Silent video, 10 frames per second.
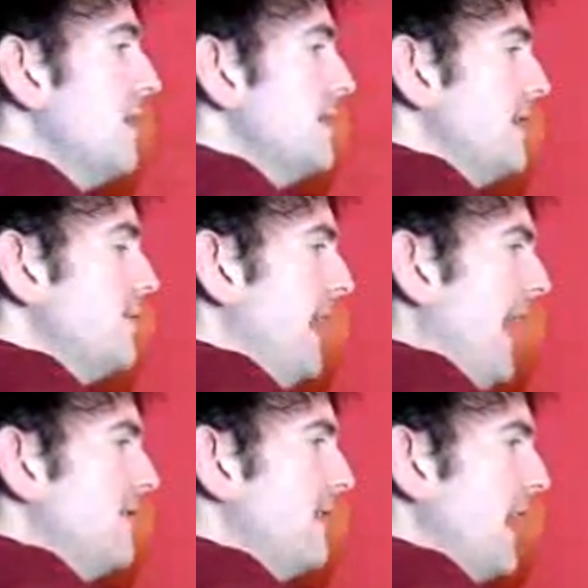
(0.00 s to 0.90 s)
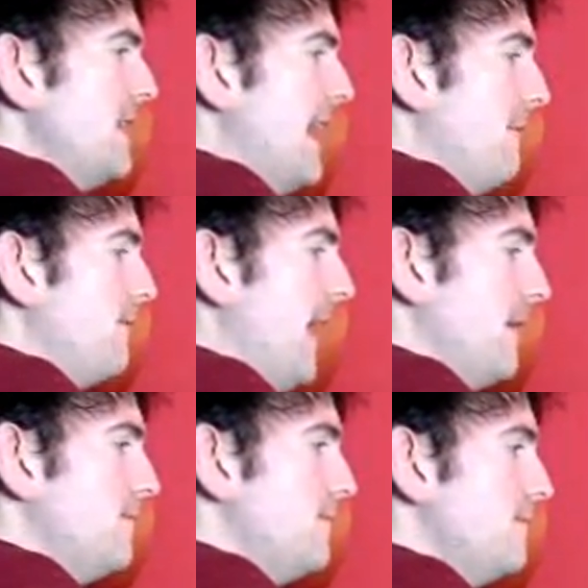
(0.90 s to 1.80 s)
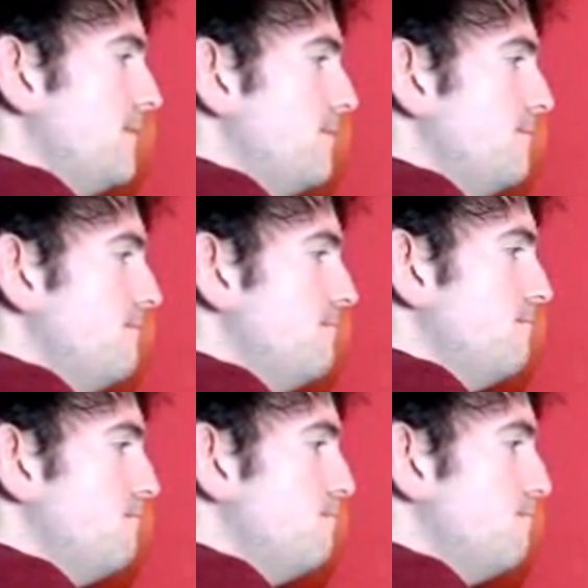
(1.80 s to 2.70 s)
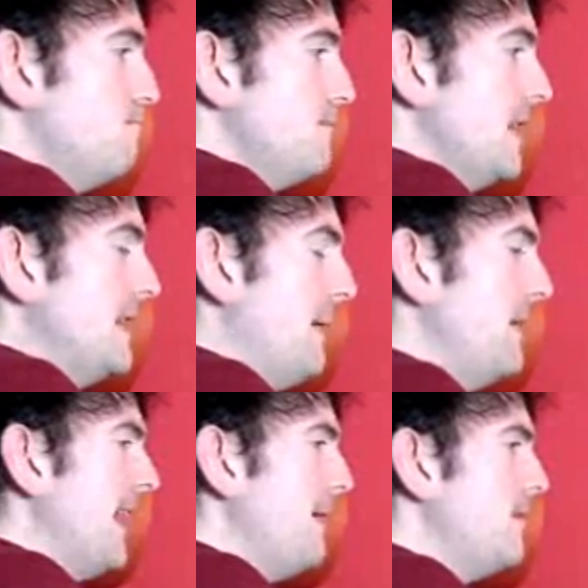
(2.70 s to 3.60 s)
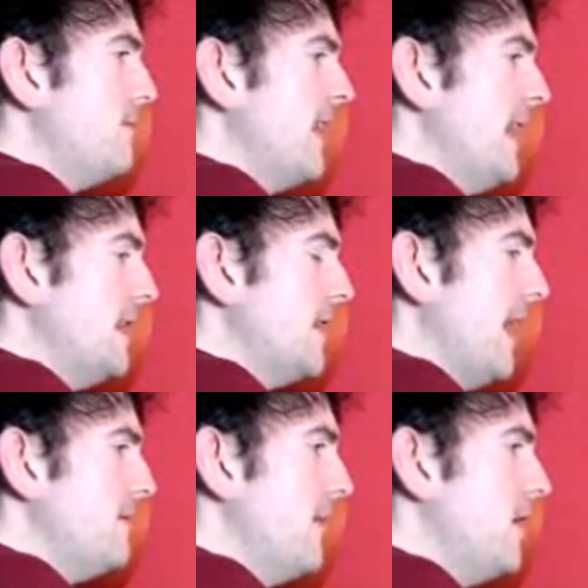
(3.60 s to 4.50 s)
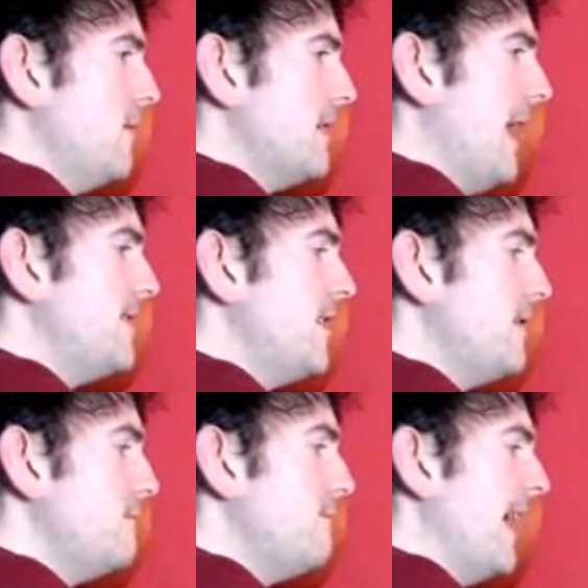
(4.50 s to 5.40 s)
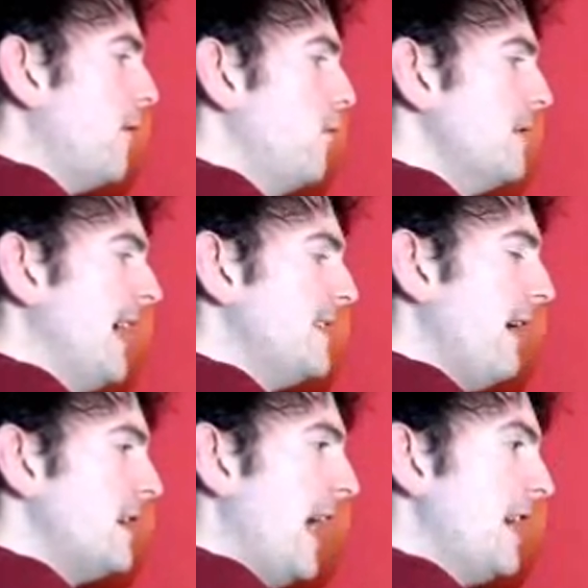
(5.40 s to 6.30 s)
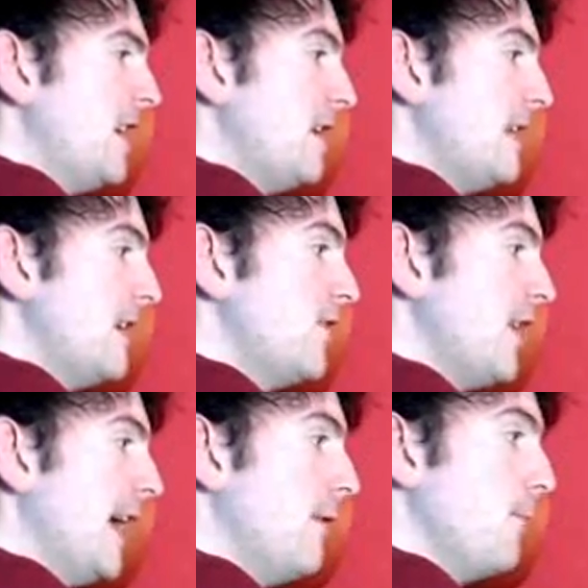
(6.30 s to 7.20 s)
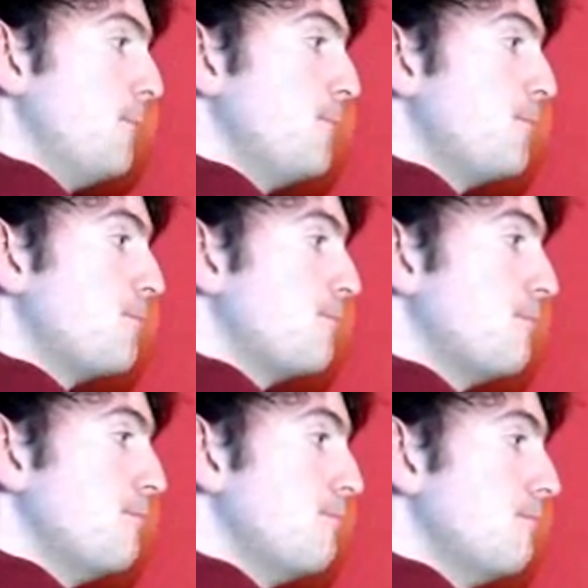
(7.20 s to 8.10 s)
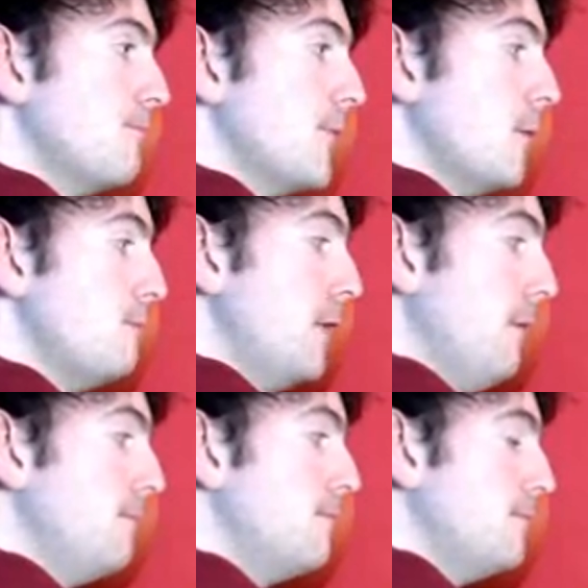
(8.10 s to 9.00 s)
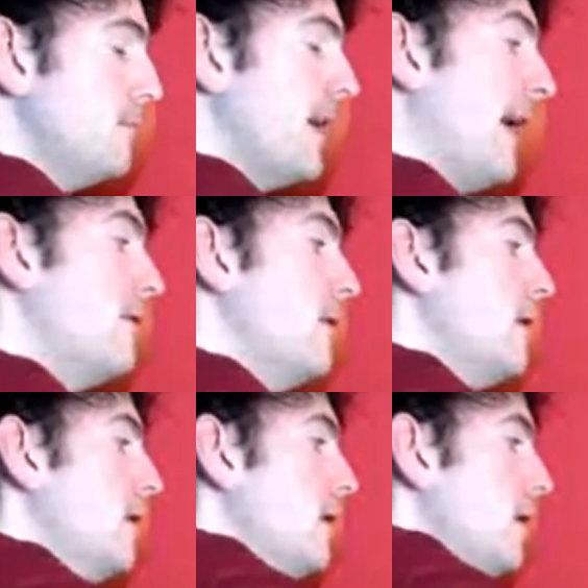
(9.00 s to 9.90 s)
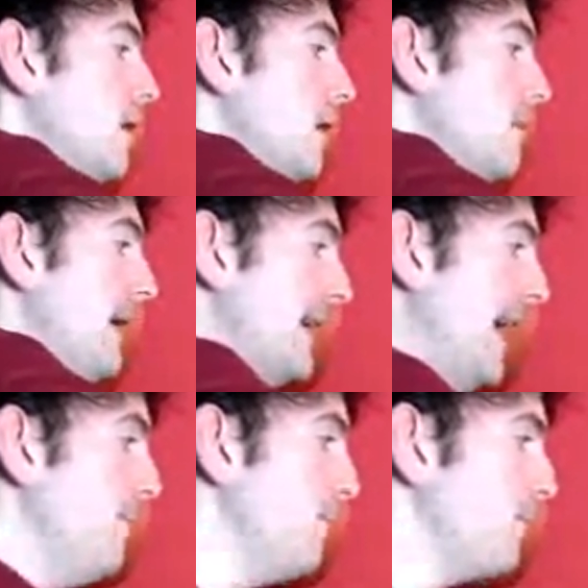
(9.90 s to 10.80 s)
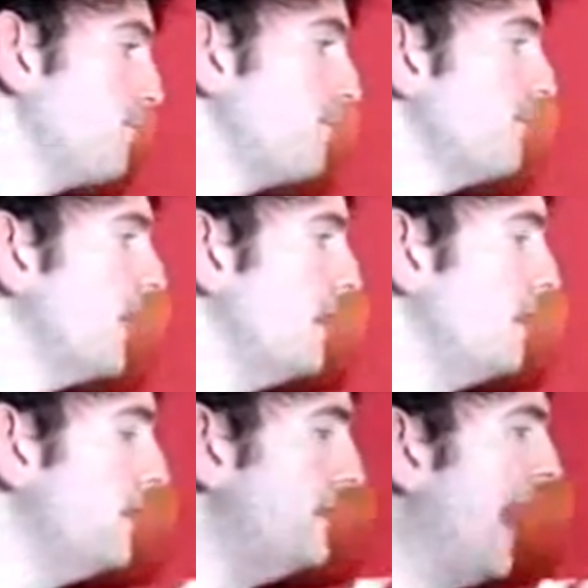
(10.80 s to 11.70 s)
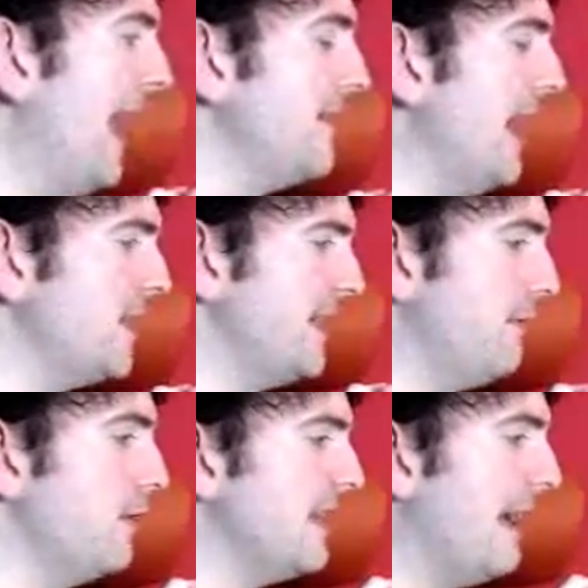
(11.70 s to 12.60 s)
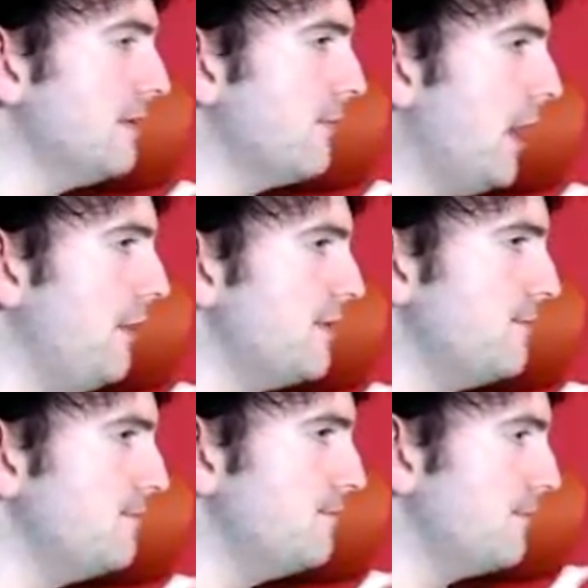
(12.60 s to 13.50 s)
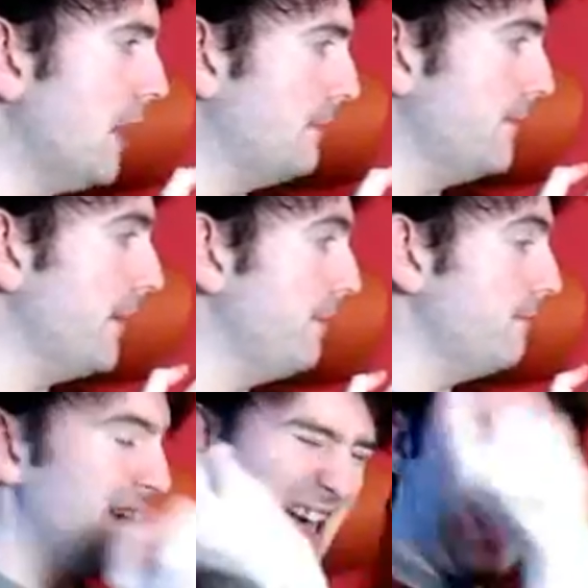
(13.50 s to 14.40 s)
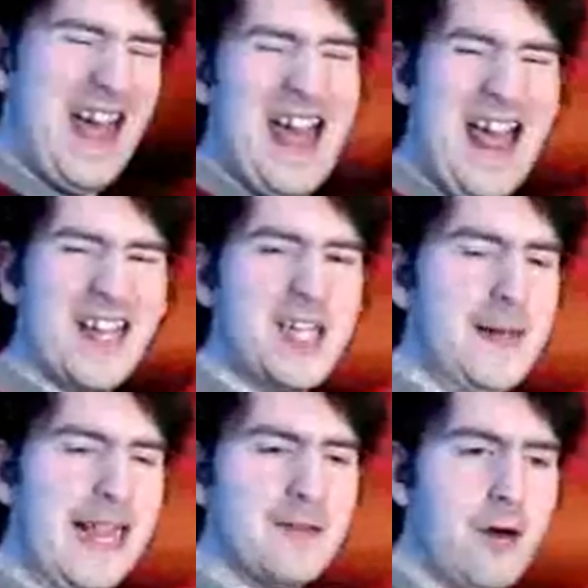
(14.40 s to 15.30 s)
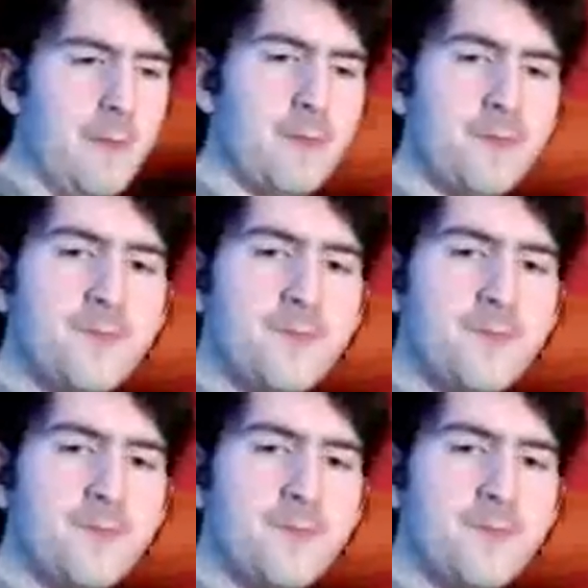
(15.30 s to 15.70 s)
So 2027, because that give them enough time to make all the necessary changes you need to do. Yeah. Mickey, next year or down the road, I review. Ah, 2-1.